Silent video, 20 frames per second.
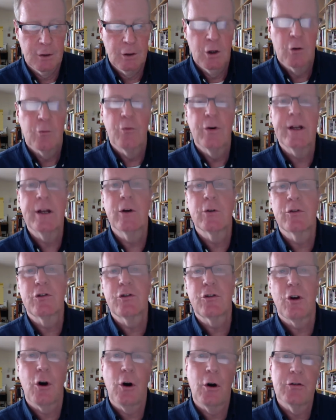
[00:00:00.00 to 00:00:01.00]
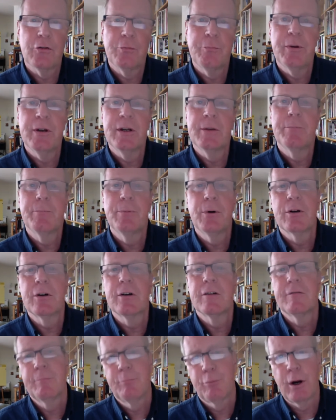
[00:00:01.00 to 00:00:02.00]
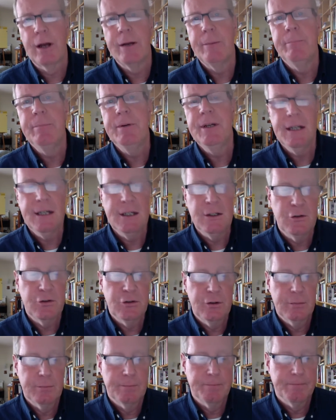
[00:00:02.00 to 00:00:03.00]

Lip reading: Ringo Starr's Big Book of Bright Beads.